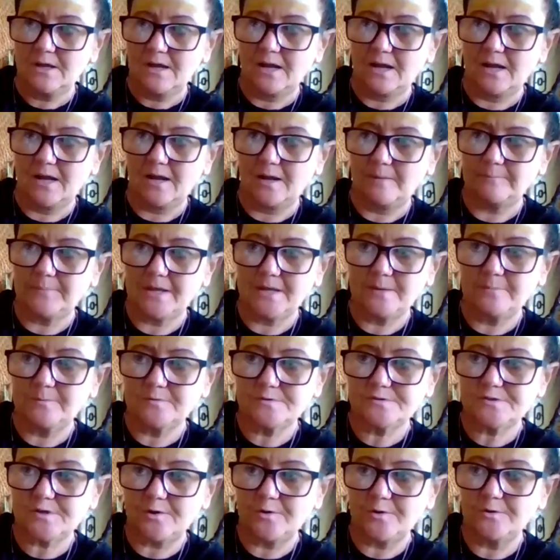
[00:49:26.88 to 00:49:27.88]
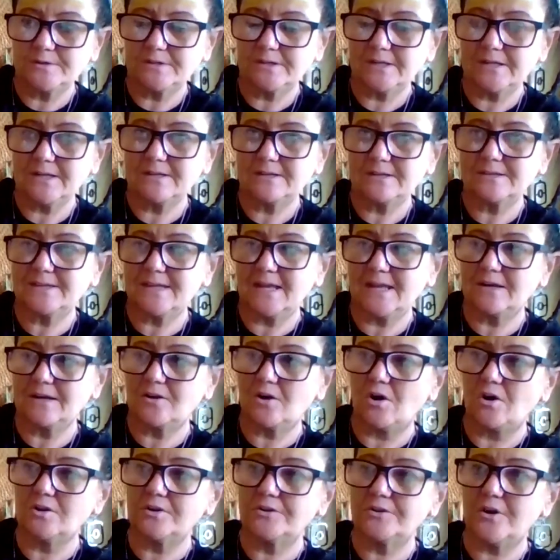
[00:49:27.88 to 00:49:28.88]
um, peoples only then
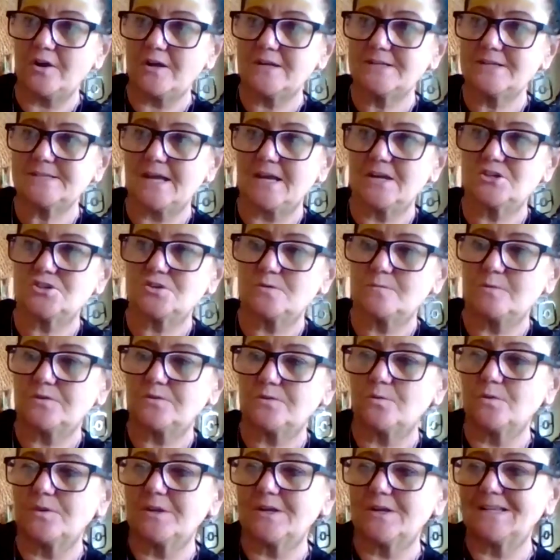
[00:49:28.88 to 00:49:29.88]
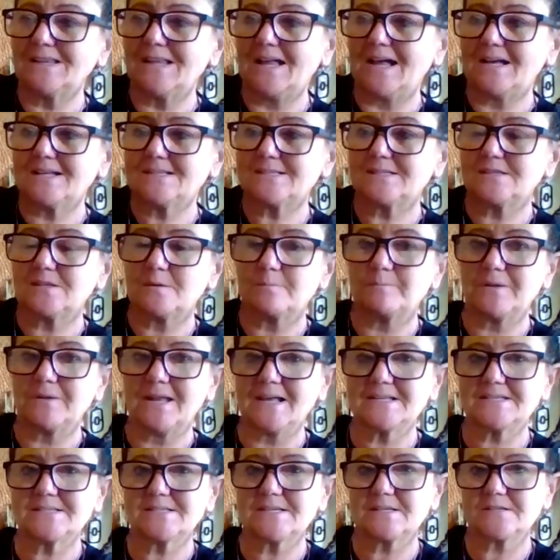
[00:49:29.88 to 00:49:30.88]
colonization with all the glass and the
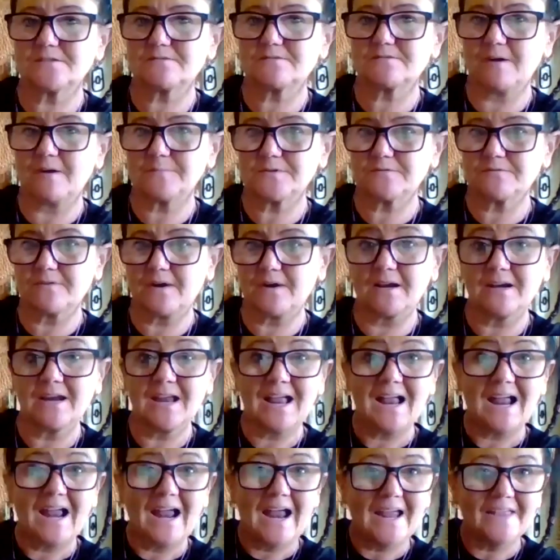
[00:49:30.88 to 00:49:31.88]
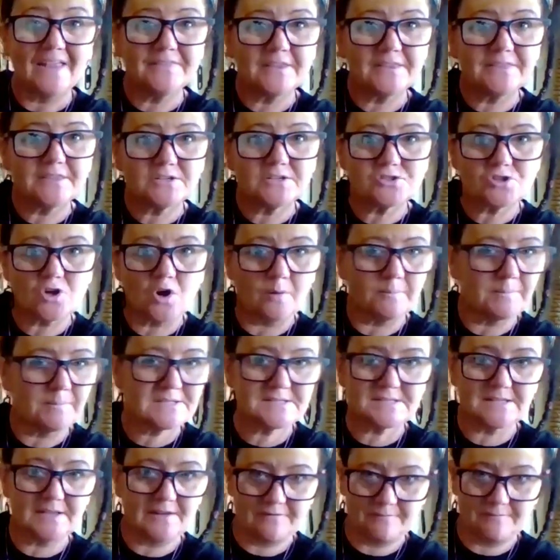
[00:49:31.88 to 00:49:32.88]
plastics wrapped around and then the top
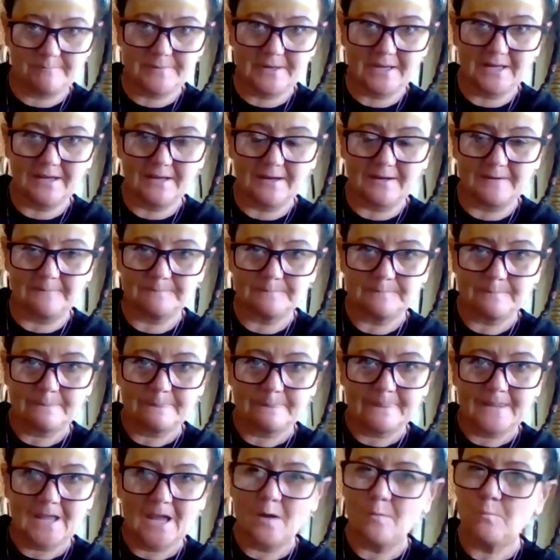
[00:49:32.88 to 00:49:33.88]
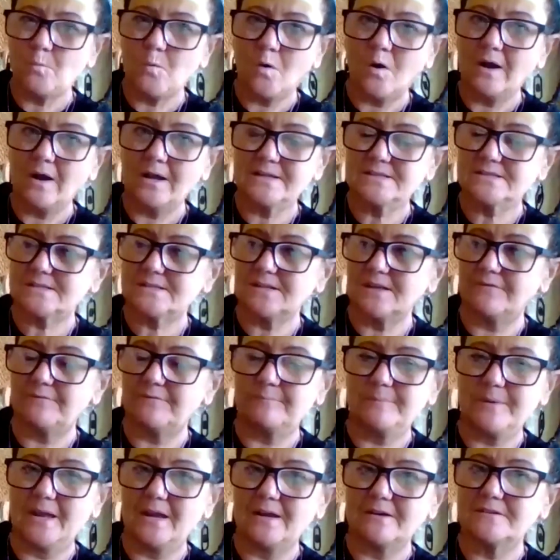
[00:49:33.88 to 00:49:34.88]
is left bare and why it's left
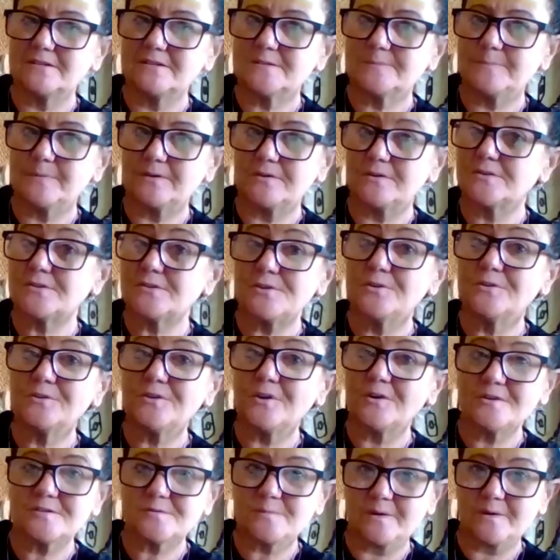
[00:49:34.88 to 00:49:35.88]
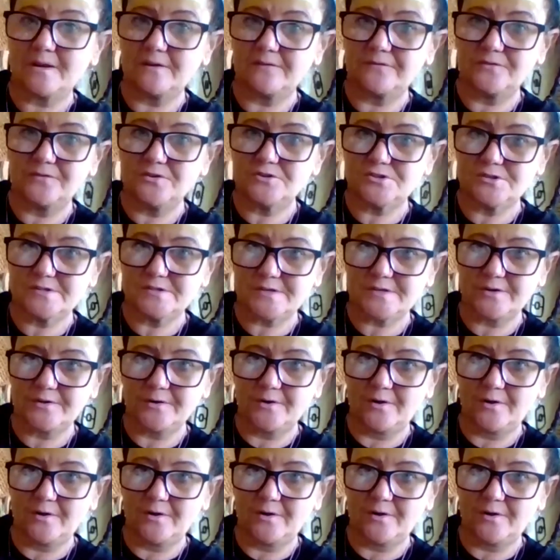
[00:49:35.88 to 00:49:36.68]
there is because who knows what our future is going to